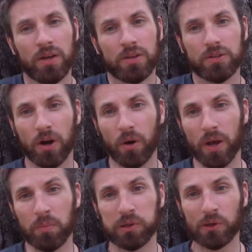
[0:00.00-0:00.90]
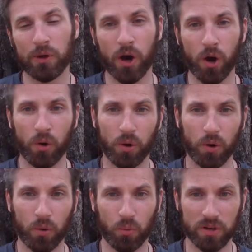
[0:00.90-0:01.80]
So, and Pluto
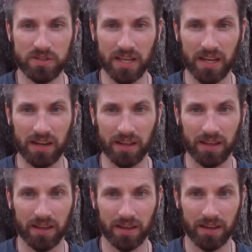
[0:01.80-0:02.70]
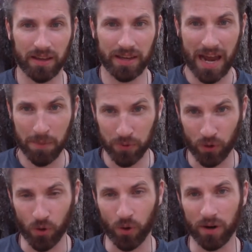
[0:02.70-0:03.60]
was in
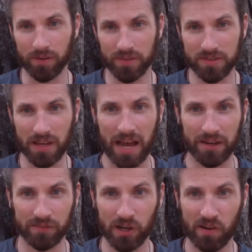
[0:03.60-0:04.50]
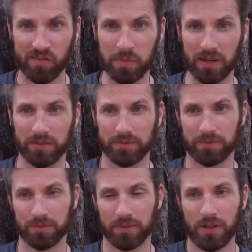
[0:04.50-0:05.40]
Capricorn, the sign of government,
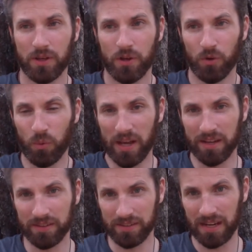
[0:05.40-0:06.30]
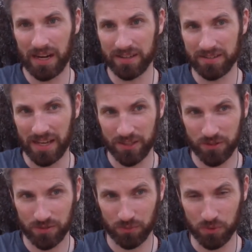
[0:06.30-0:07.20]
when the United
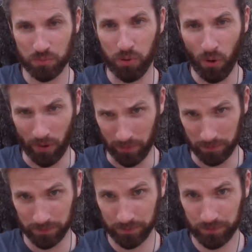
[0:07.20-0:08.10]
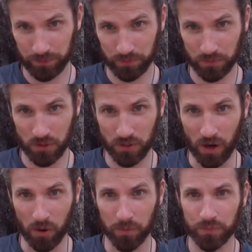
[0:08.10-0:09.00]
States was born.
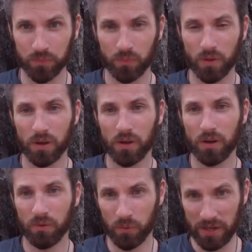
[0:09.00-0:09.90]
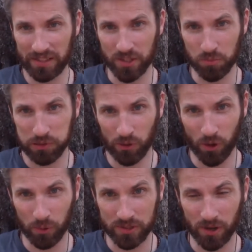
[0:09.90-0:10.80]
So when we get this
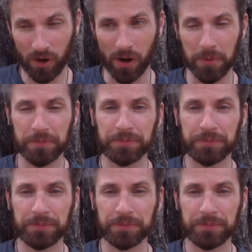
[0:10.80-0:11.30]
Pluto return,